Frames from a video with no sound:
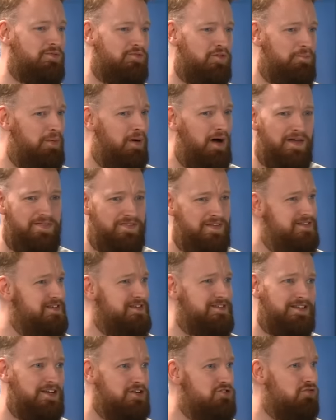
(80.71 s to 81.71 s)
But for Bayern, this
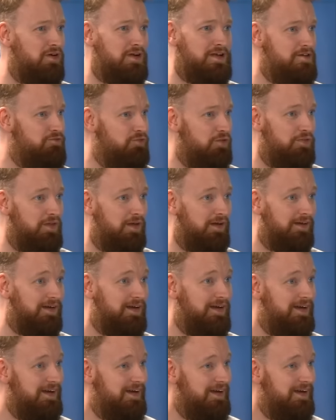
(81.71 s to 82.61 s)
is literally everything.